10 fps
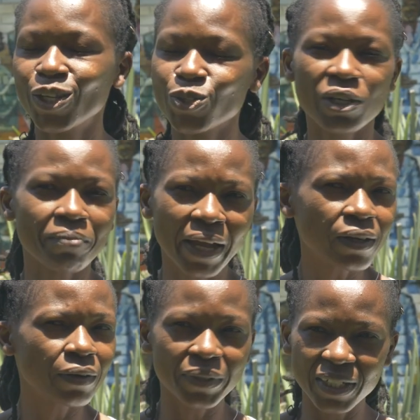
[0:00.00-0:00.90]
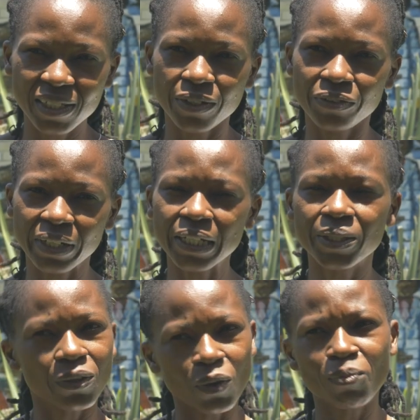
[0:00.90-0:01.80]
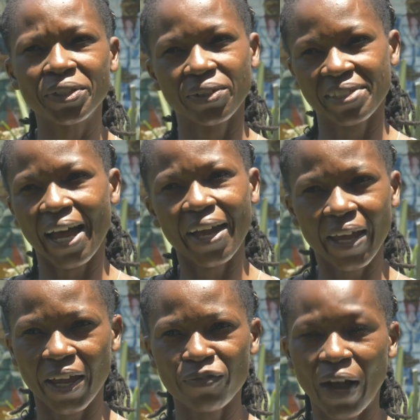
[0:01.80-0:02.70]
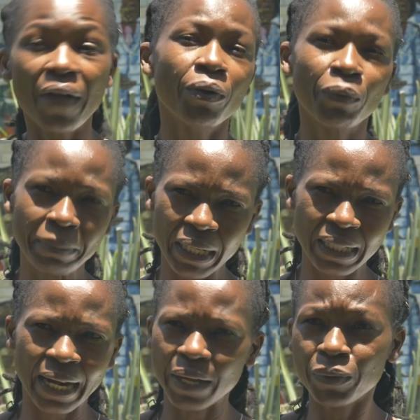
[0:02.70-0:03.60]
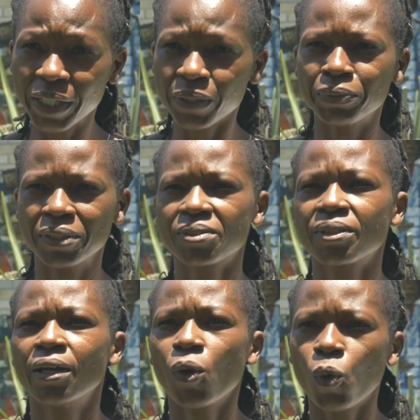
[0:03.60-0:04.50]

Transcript: So in my community, really, the role models I have are the women that I work with,